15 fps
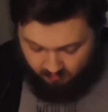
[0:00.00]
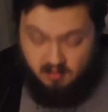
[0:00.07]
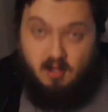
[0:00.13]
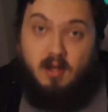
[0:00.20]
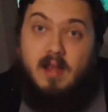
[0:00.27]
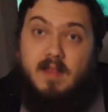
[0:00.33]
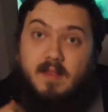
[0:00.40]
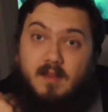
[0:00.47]
You
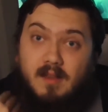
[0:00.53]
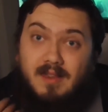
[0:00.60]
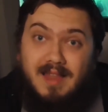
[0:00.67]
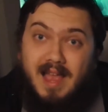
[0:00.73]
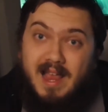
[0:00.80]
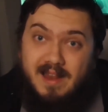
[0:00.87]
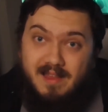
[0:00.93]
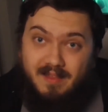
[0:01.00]
know, it's the
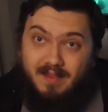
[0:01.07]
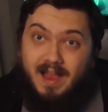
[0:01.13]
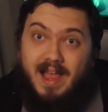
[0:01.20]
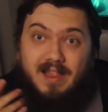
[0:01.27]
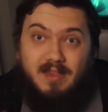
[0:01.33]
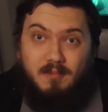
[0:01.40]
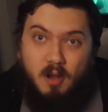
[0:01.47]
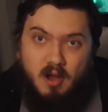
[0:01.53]
latest
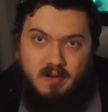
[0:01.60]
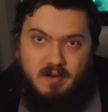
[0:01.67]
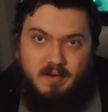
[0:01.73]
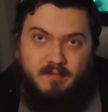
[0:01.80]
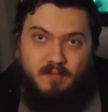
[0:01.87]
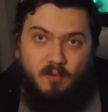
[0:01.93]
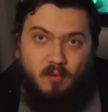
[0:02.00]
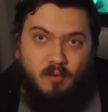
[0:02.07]
at the
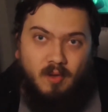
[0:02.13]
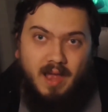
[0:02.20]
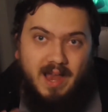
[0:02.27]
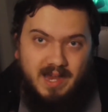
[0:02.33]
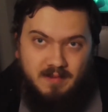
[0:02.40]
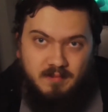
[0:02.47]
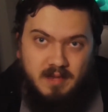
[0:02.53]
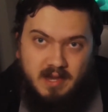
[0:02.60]
moment for
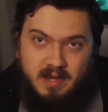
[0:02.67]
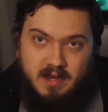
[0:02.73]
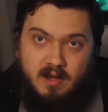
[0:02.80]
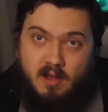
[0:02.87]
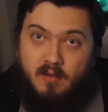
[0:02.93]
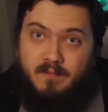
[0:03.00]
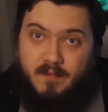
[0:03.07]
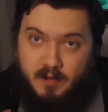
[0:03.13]

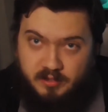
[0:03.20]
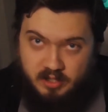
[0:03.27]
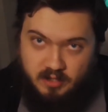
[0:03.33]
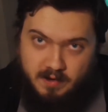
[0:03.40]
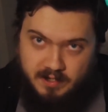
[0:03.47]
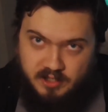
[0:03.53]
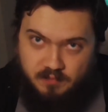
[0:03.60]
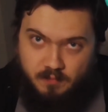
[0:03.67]
AMD 3rd
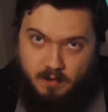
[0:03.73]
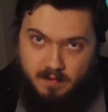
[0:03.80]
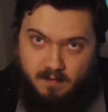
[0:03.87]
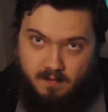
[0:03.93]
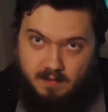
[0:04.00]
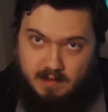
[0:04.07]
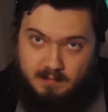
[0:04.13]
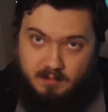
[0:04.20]
generation
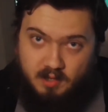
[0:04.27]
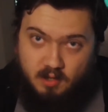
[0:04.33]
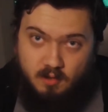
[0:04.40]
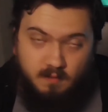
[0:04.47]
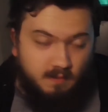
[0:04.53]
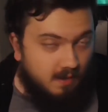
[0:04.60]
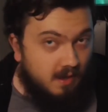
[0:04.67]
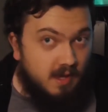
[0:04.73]
Ryzen
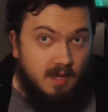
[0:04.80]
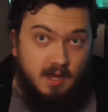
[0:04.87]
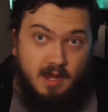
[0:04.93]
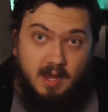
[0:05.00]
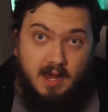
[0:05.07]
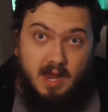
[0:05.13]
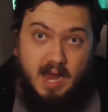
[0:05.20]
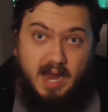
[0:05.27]
CPUs.
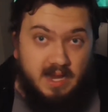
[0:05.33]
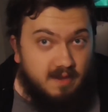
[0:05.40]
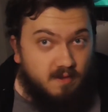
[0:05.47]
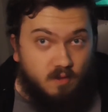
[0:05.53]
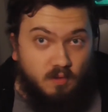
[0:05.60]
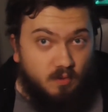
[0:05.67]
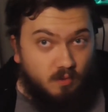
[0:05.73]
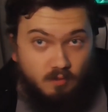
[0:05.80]
And this
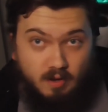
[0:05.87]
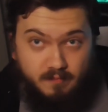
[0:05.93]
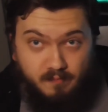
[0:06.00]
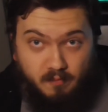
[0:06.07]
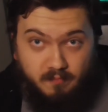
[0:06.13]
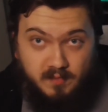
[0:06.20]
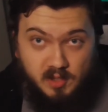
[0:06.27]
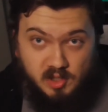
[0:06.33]
is also great
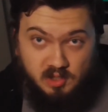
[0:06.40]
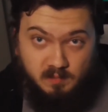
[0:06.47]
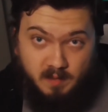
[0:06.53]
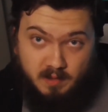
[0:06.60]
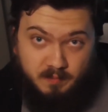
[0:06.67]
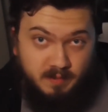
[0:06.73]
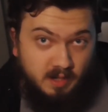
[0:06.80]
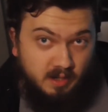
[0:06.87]
for future
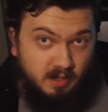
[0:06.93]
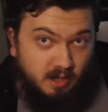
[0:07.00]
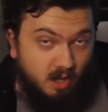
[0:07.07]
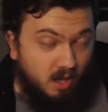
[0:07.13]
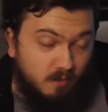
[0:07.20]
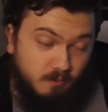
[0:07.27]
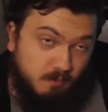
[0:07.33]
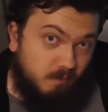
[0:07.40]
compatibility.
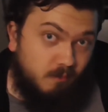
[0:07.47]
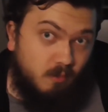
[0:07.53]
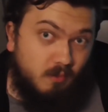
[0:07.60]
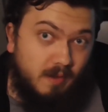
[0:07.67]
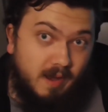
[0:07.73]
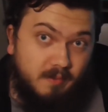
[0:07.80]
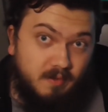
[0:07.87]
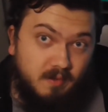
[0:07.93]
I will
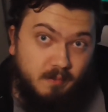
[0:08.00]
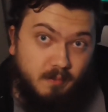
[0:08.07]
be able to